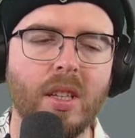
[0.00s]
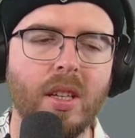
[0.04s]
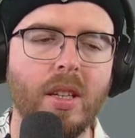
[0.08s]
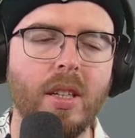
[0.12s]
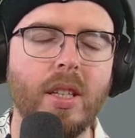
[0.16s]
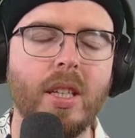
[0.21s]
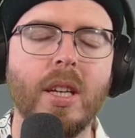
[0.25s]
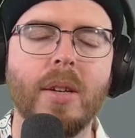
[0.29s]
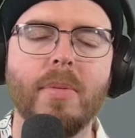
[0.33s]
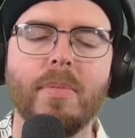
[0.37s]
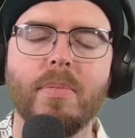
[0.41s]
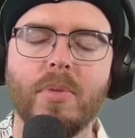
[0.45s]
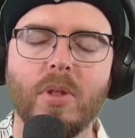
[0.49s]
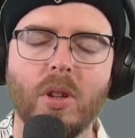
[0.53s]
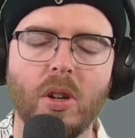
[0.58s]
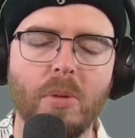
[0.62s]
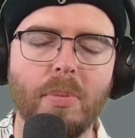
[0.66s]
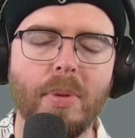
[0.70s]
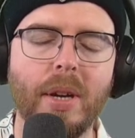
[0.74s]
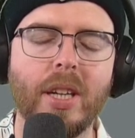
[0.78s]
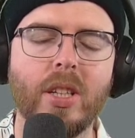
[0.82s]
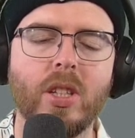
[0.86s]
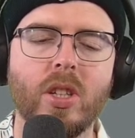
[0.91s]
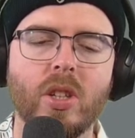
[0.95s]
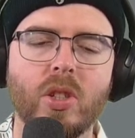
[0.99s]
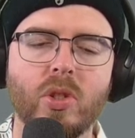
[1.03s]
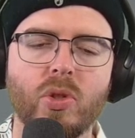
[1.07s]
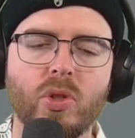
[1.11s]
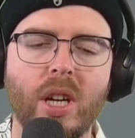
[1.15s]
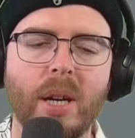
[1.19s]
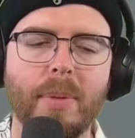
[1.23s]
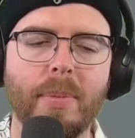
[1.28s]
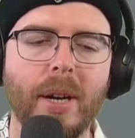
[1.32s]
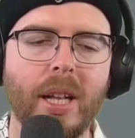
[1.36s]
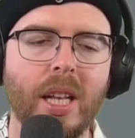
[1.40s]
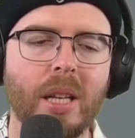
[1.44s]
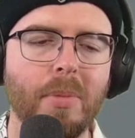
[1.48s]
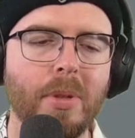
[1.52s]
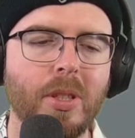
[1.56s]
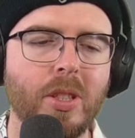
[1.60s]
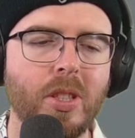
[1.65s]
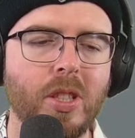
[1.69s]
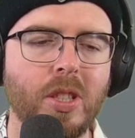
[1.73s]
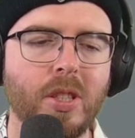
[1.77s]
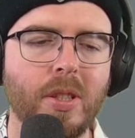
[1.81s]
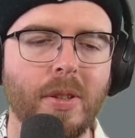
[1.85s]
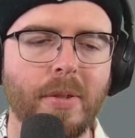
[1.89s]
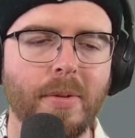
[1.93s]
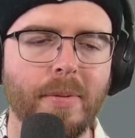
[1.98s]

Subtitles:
Yep, going back to those rap elements.